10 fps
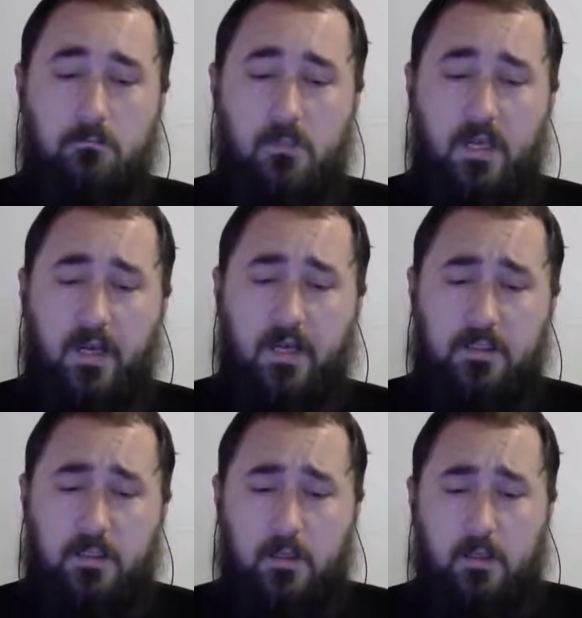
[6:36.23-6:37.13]

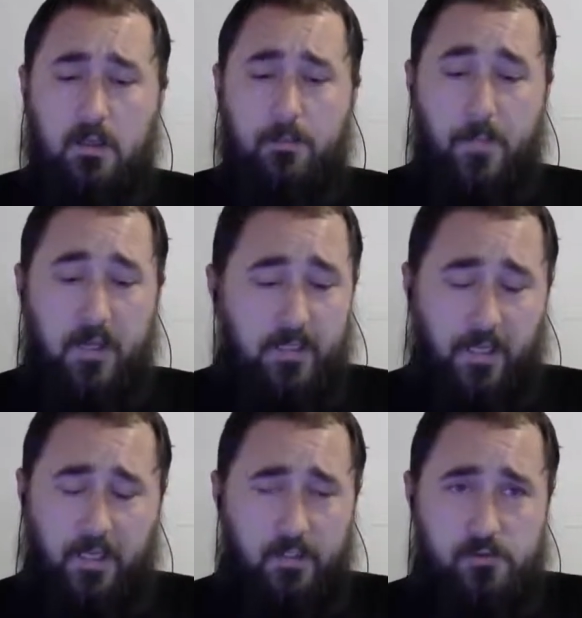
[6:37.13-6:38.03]
And many
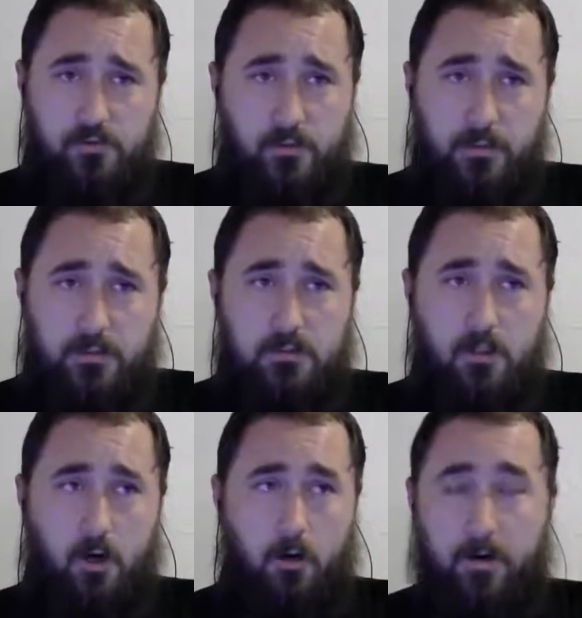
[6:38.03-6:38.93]
Androids
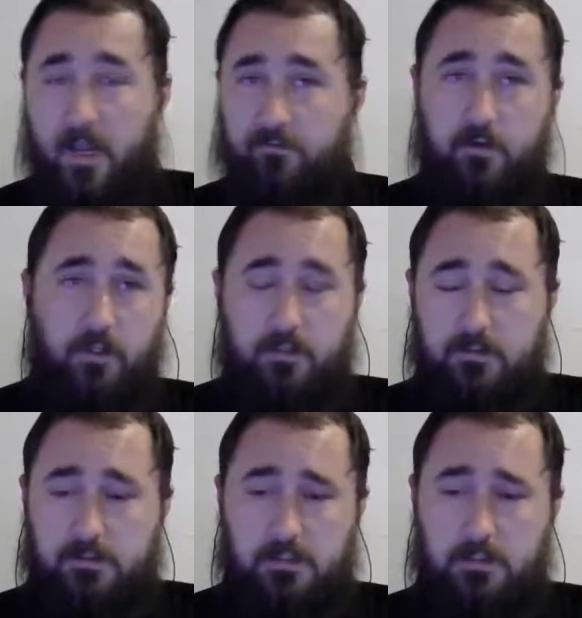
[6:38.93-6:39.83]
are never going to
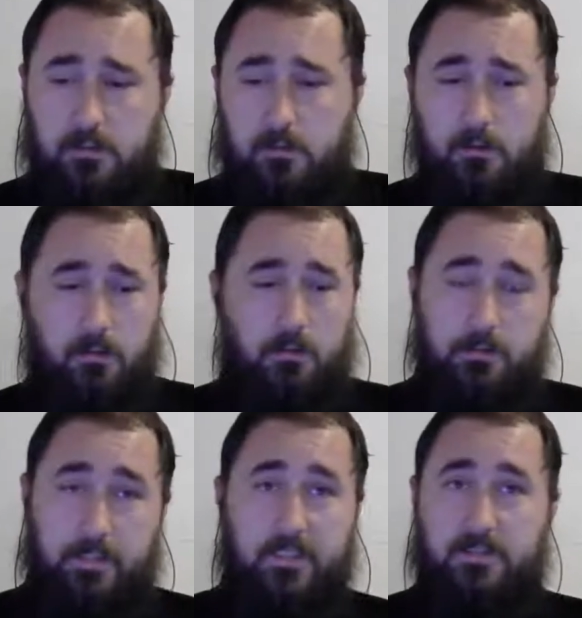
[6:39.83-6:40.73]
see the
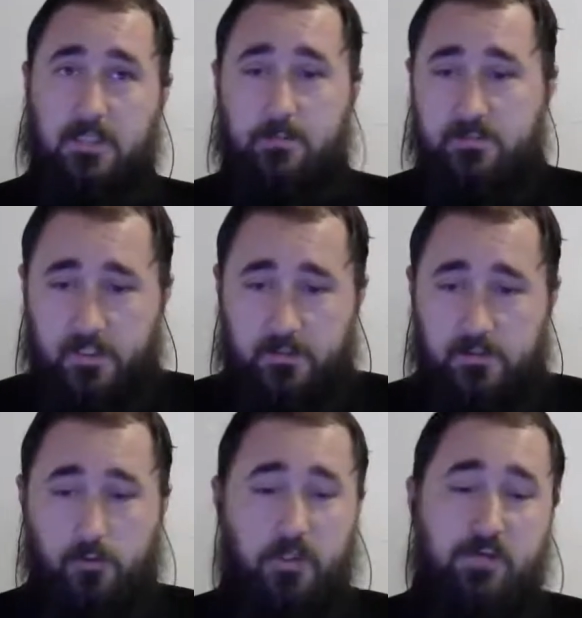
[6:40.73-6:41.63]
latest updates.
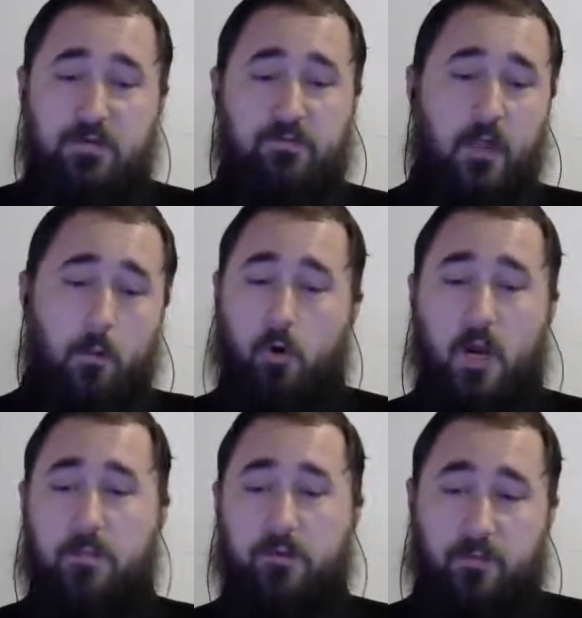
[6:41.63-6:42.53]
So even if they were
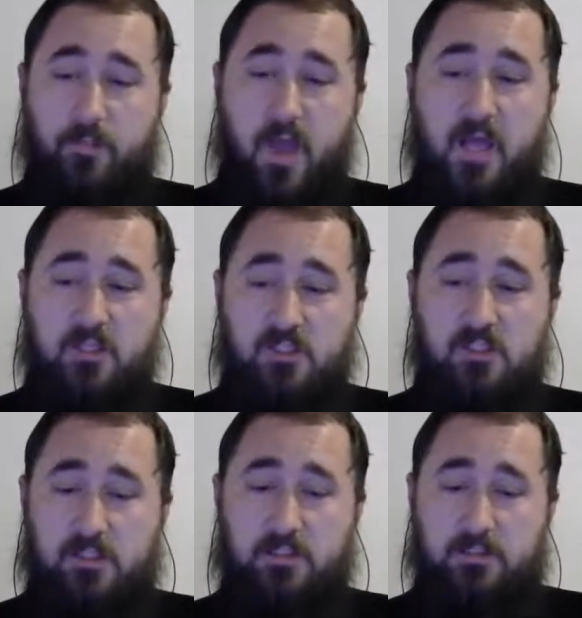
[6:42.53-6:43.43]
able to patch
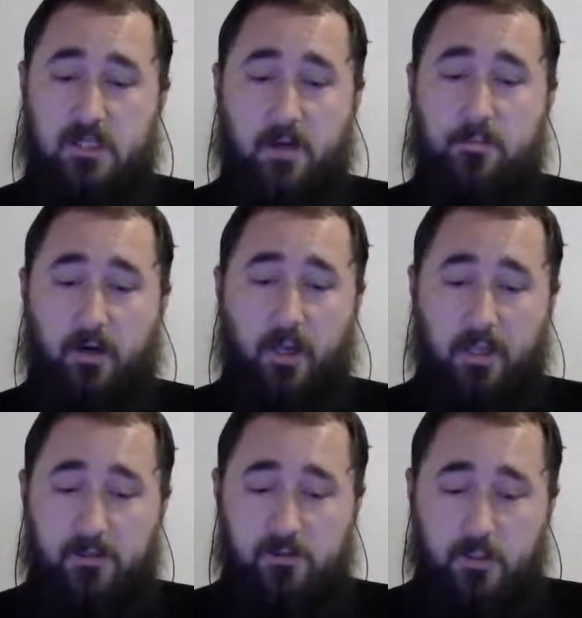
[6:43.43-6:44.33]
these up on
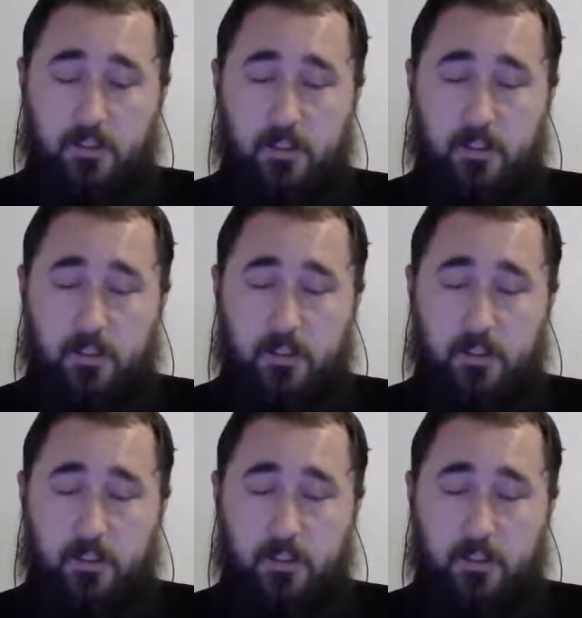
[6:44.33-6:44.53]
Android,